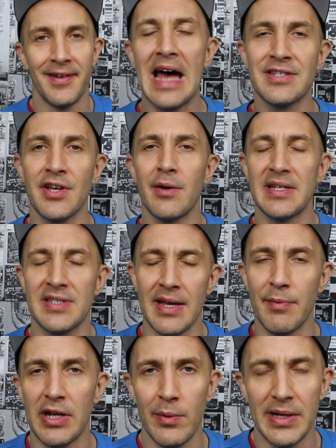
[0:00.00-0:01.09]
As always,
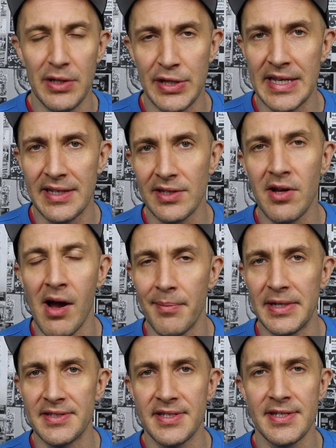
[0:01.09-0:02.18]
let me know what you think in the
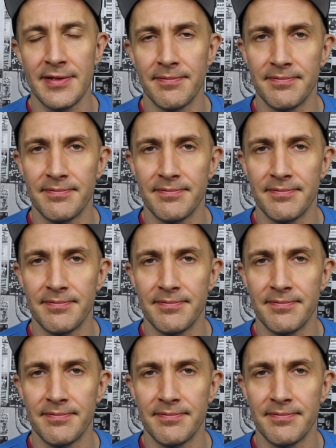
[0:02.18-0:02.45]
comments.